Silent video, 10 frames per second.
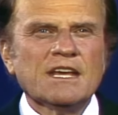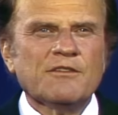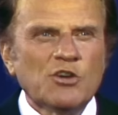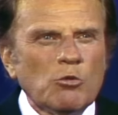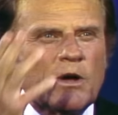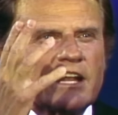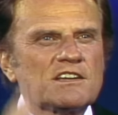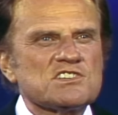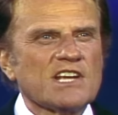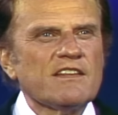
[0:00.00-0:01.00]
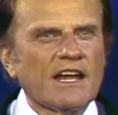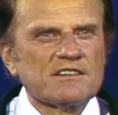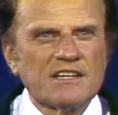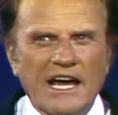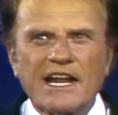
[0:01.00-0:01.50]
If you're willing to say that
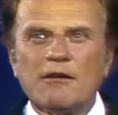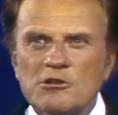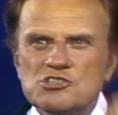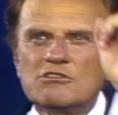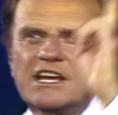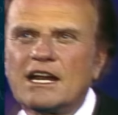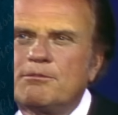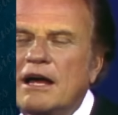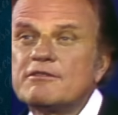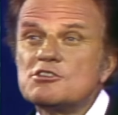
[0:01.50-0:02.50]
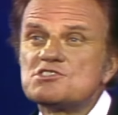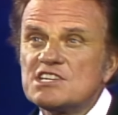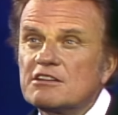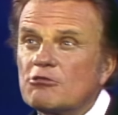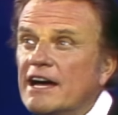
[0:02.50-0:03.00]
tonight, I want you to get up out of your
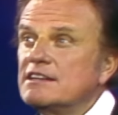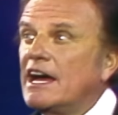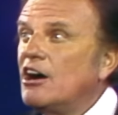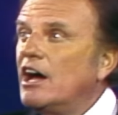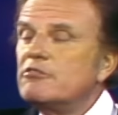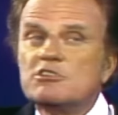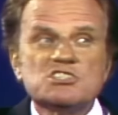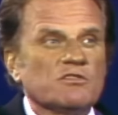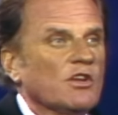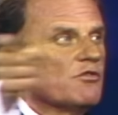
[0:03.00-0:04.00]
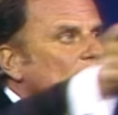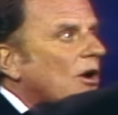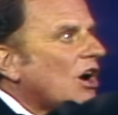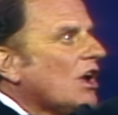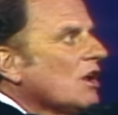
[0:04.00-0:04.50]
seat right now, hundreds of you from
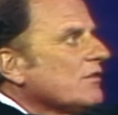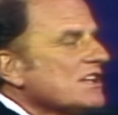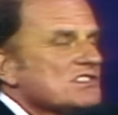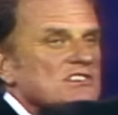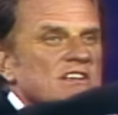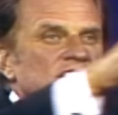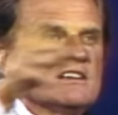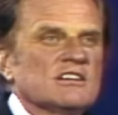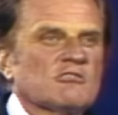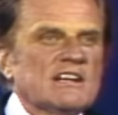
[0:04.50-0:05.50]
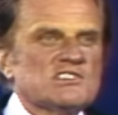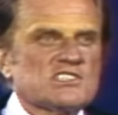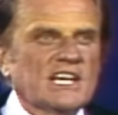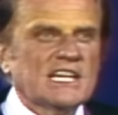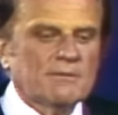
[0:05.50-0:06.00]
all over this great
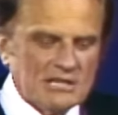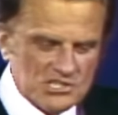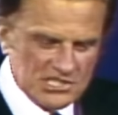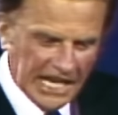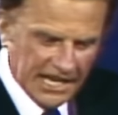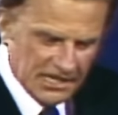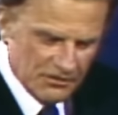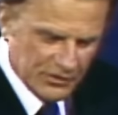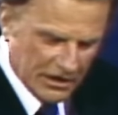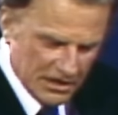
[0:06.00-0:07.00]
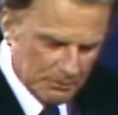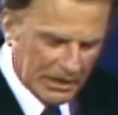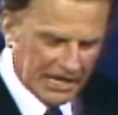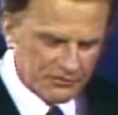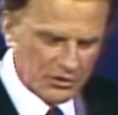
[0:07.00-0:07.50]
stadium, and stand in front of the
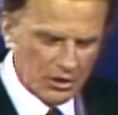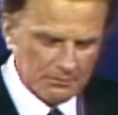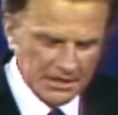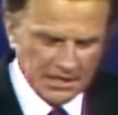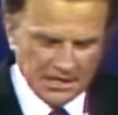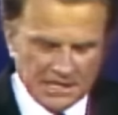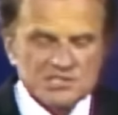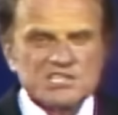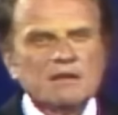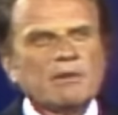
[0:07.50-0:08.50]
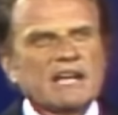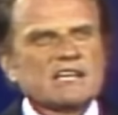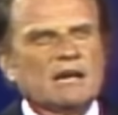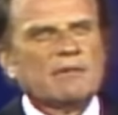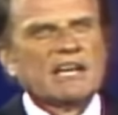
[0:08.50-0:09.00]
platform and say, "By
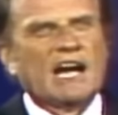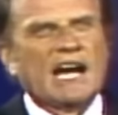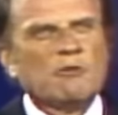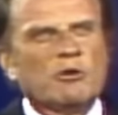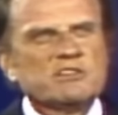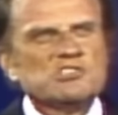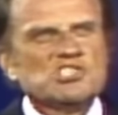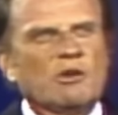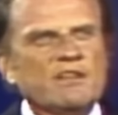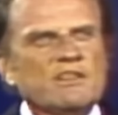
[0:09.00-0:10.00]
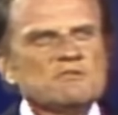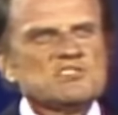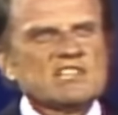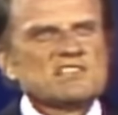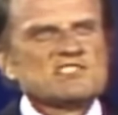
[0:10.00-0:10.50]
coming, I want to join those
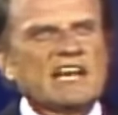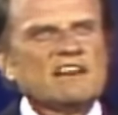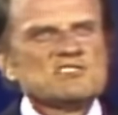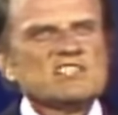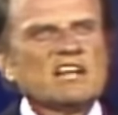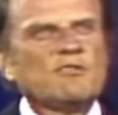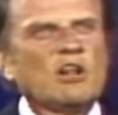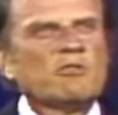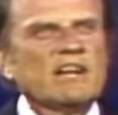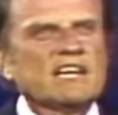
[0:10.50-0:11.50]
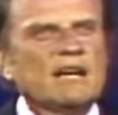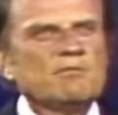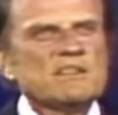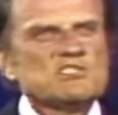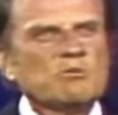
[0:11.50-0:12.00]
6,000 that have already
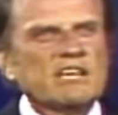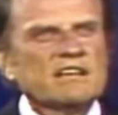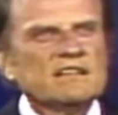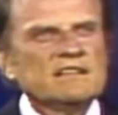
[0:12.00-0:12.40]
come this week.